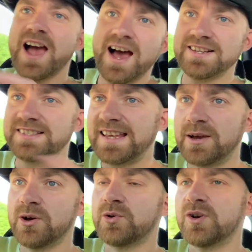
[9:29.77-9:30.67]
as they
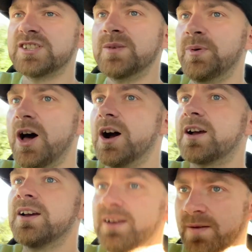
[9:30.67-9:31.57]
go across the block.
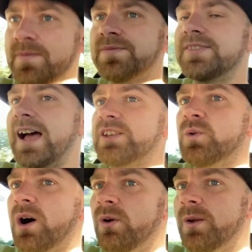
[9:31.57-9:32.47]
That's
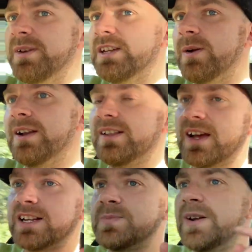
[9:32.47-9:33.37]
what I want to be doing.
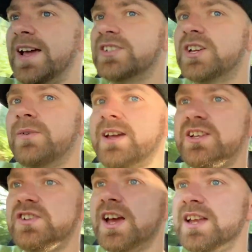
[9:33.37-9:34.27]
That's my next
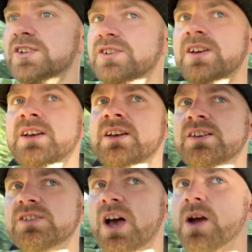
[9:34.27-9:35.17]
career change.
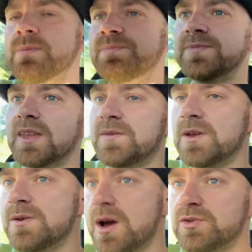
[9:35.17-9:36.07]
So, if
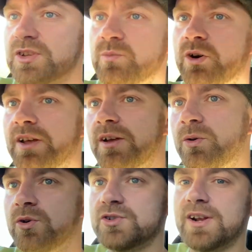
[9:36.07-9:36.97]
you know someone at an
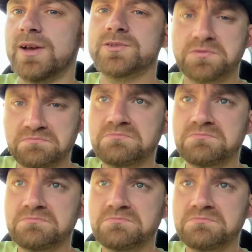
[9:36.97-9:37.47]
auction house,